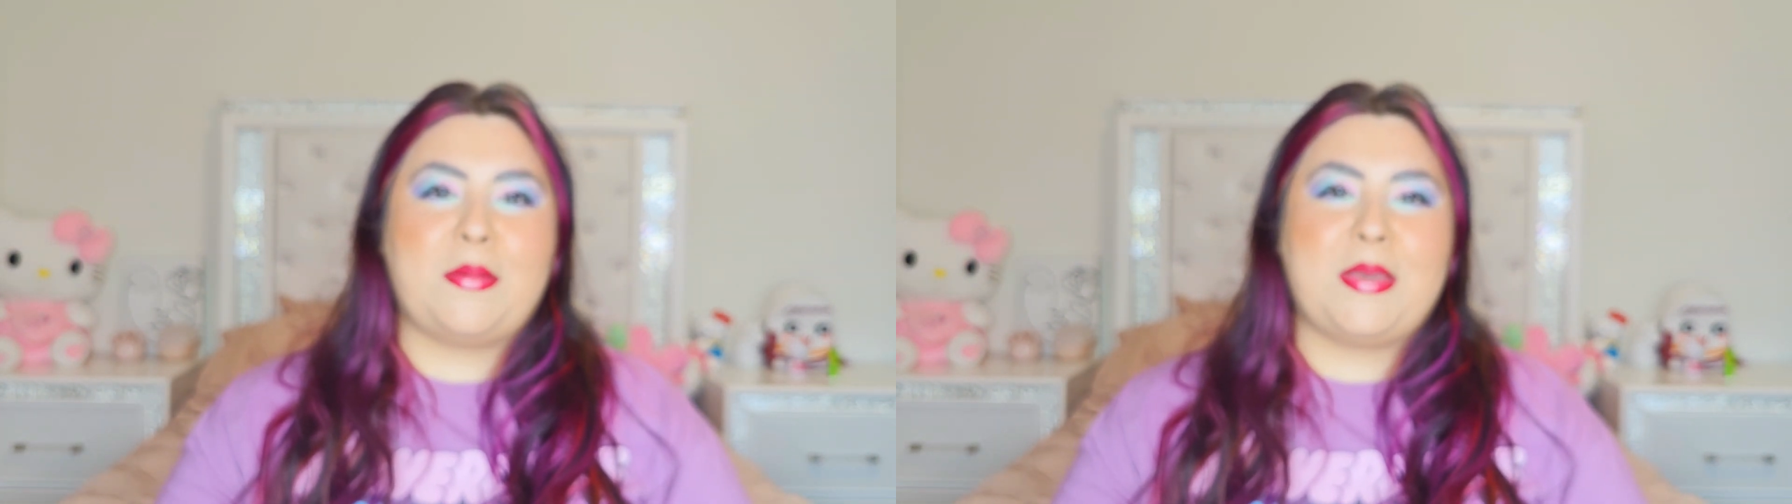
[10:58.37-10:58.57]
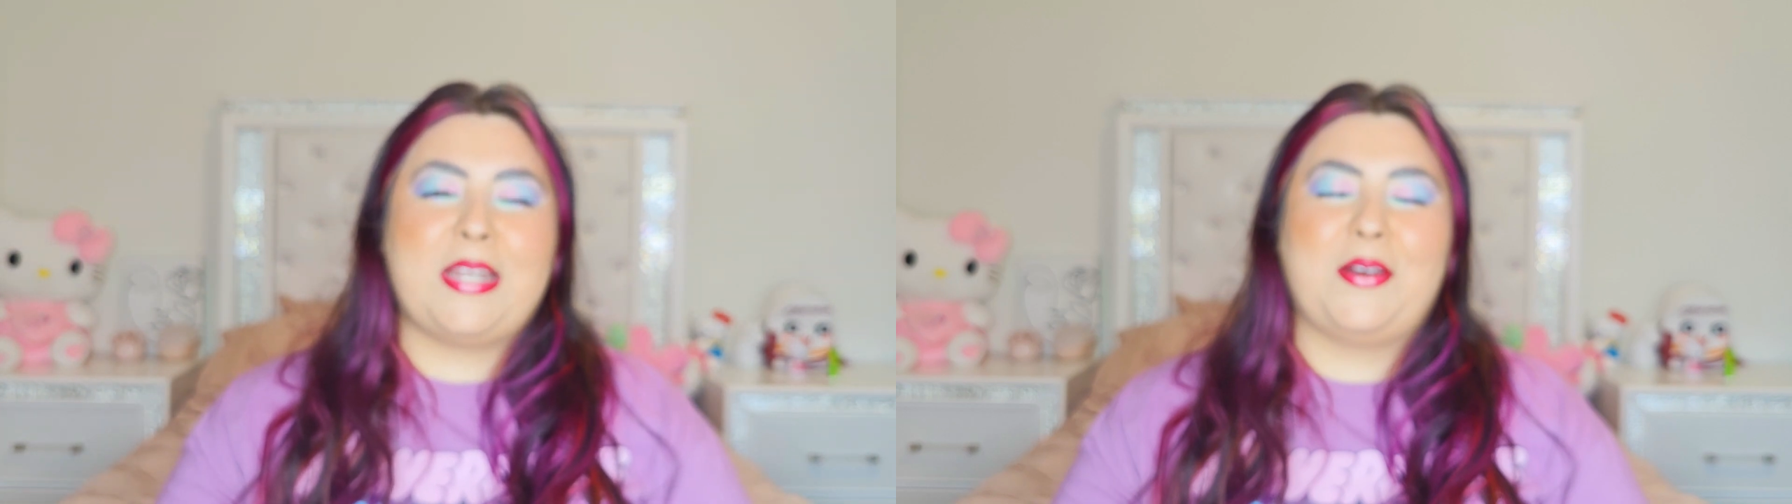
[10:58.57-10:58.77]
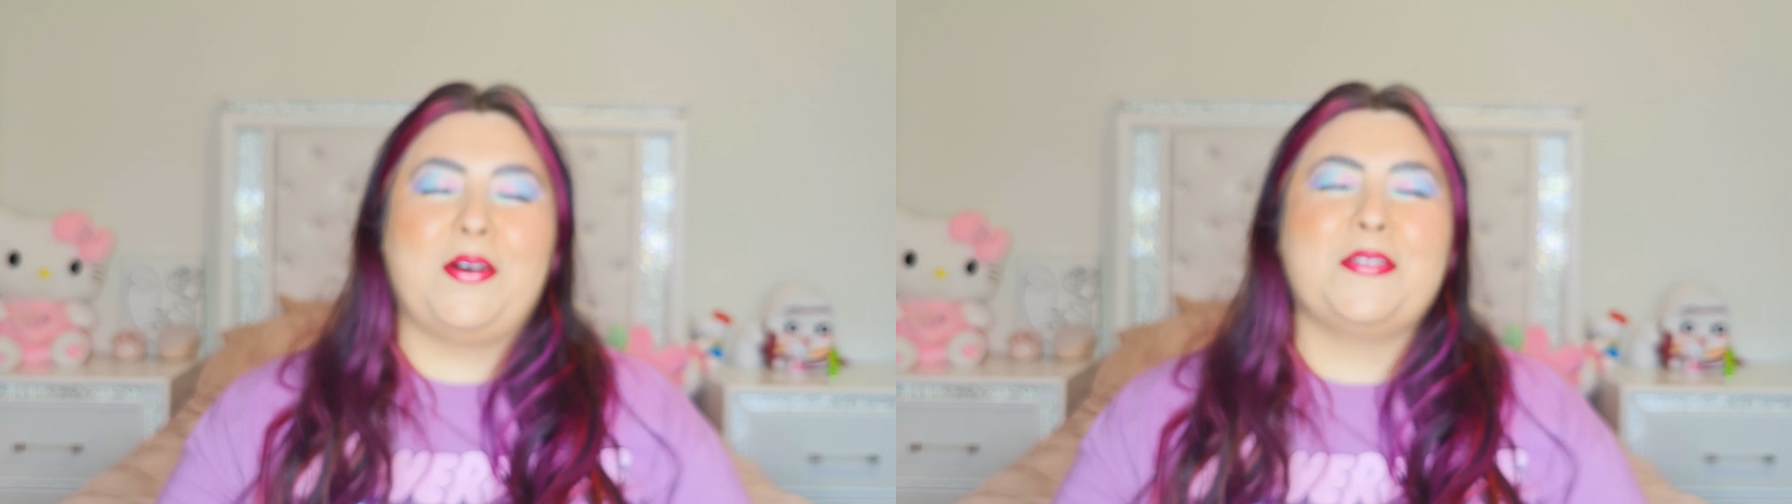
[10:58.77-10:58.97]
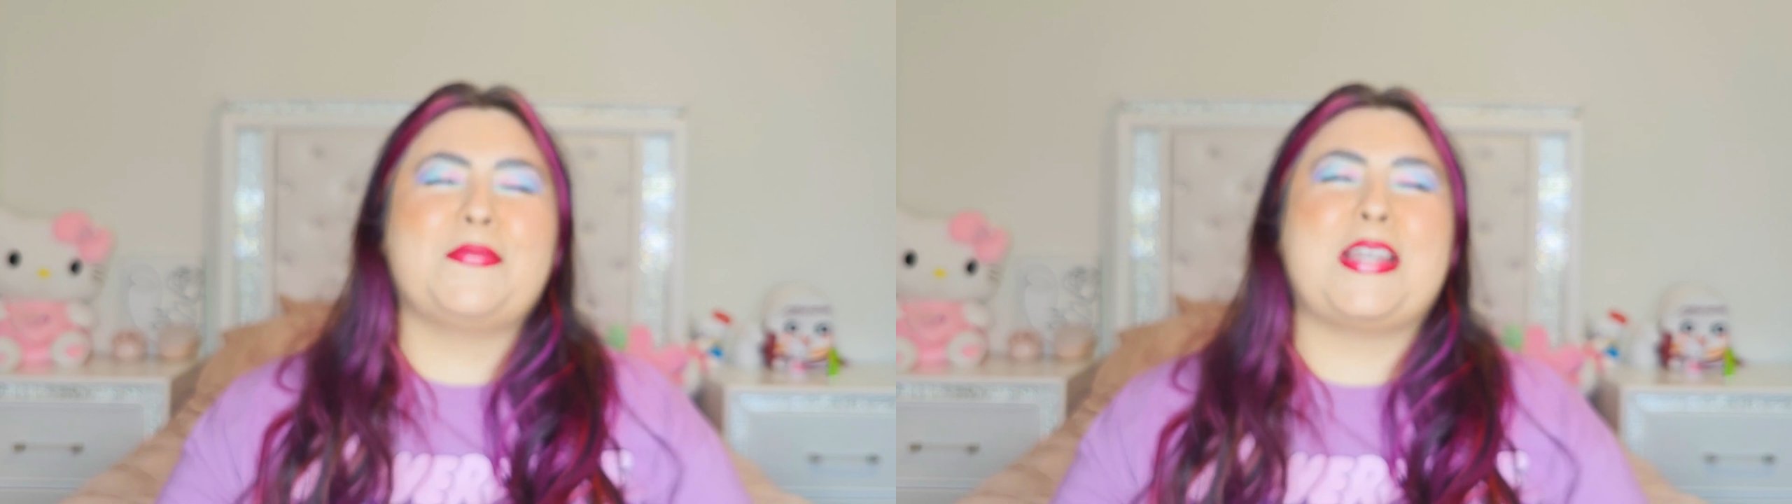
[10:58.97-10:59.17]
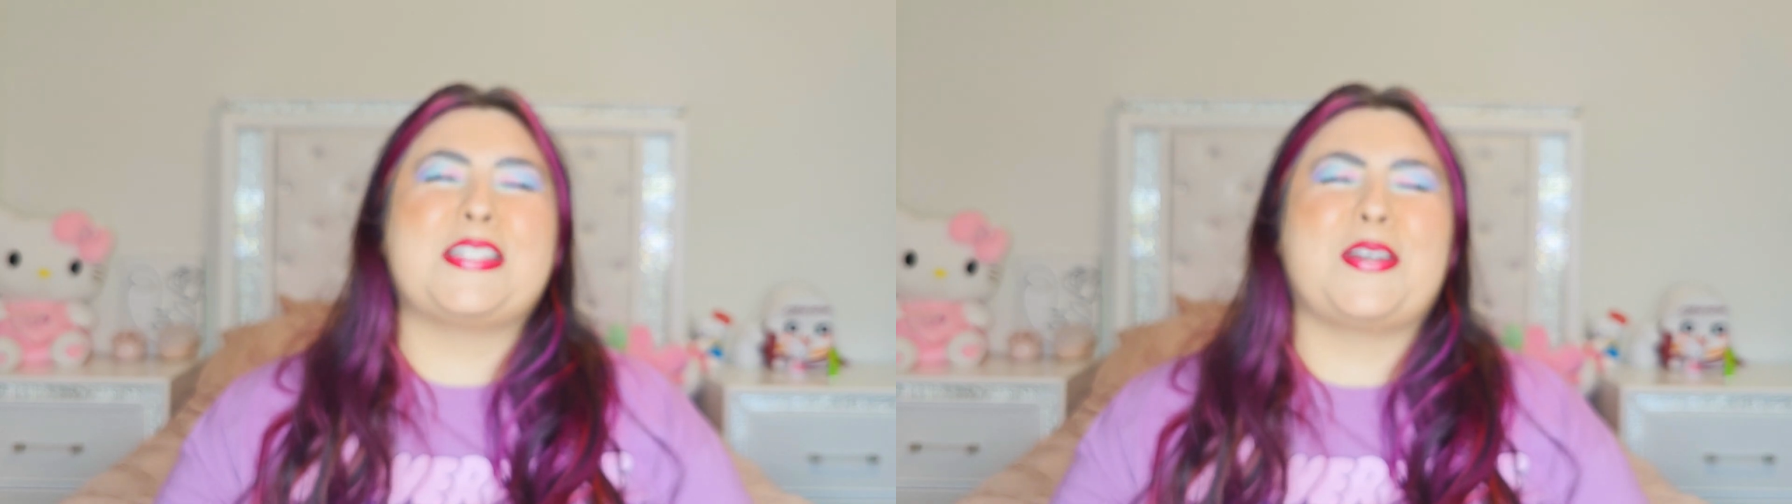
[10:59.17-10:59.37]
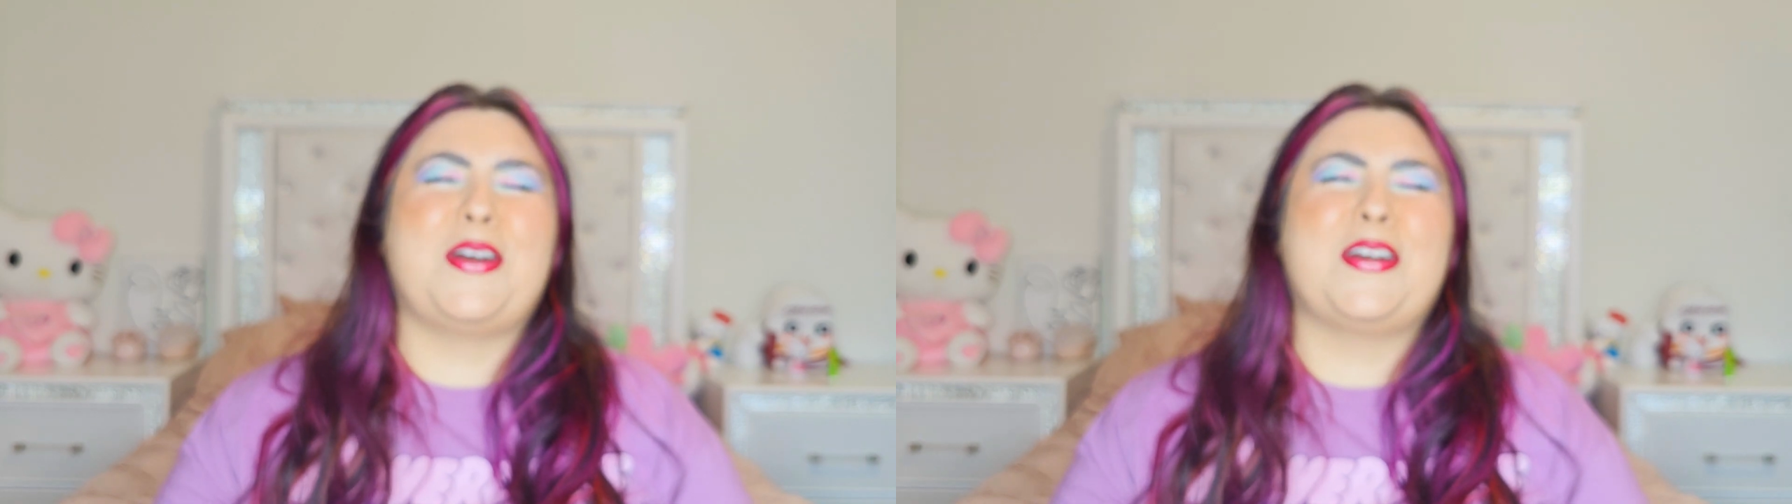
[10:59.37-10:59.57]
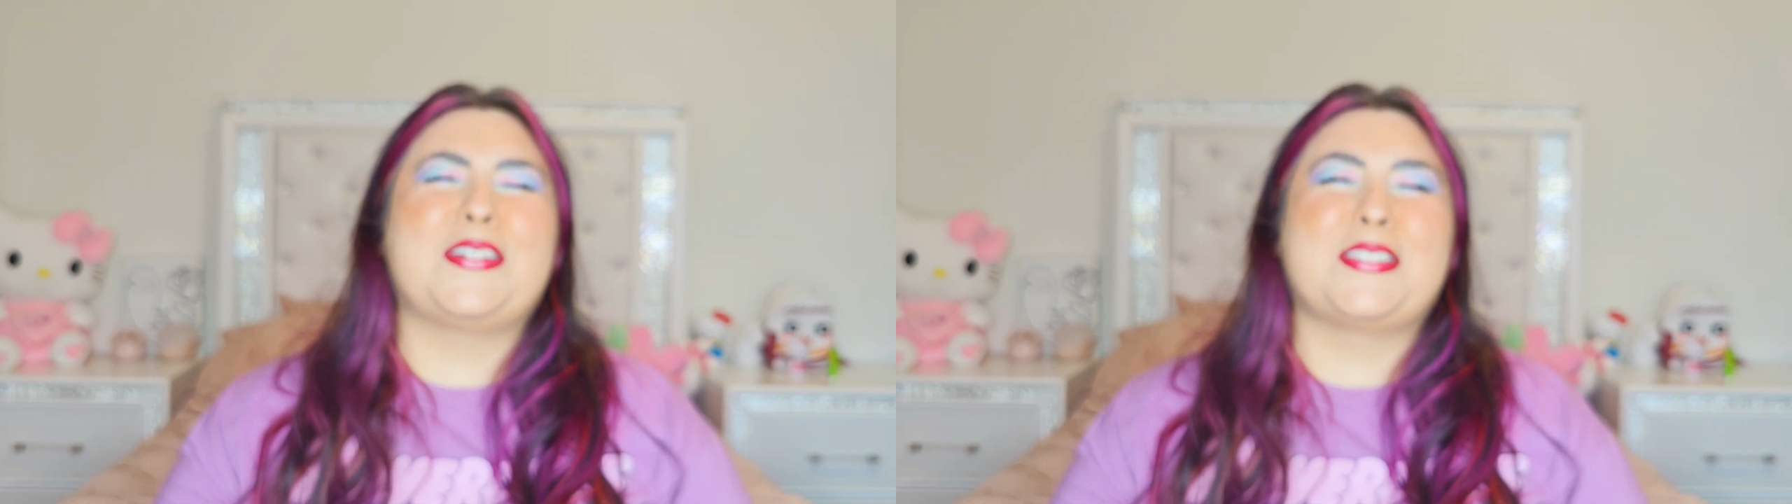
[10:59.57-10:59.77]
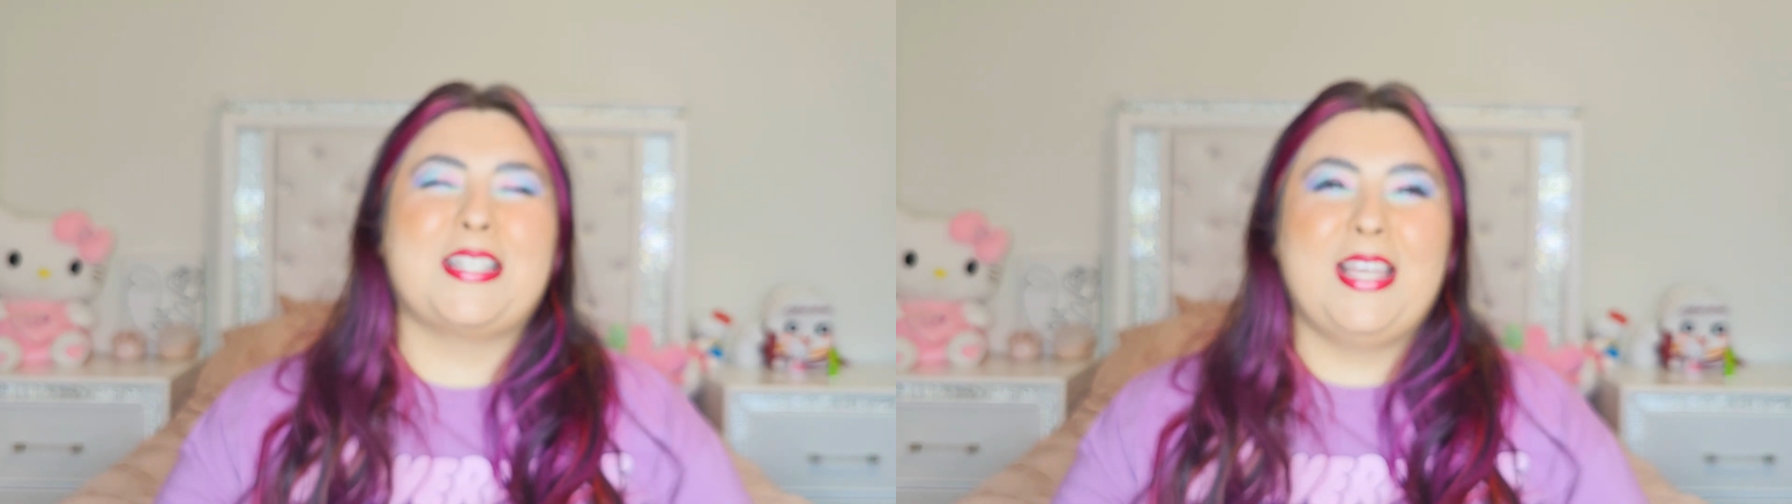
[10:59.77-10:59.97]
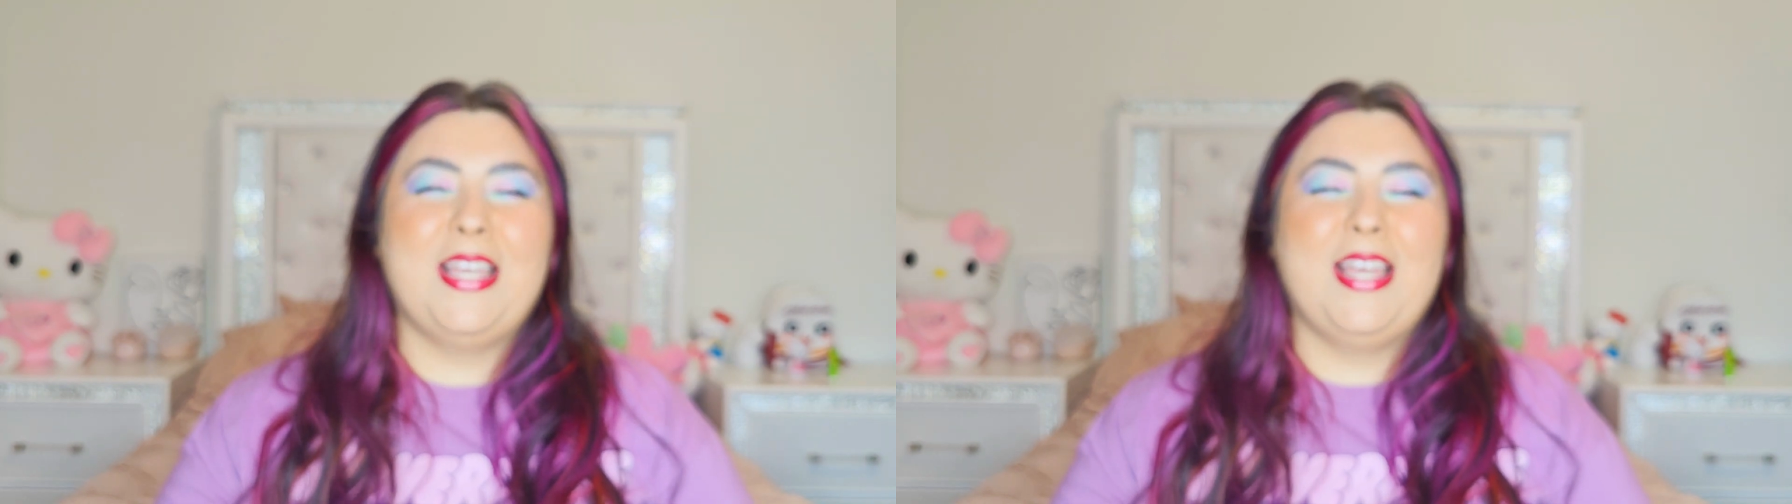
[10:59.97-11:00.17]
I'm getting all the face cards.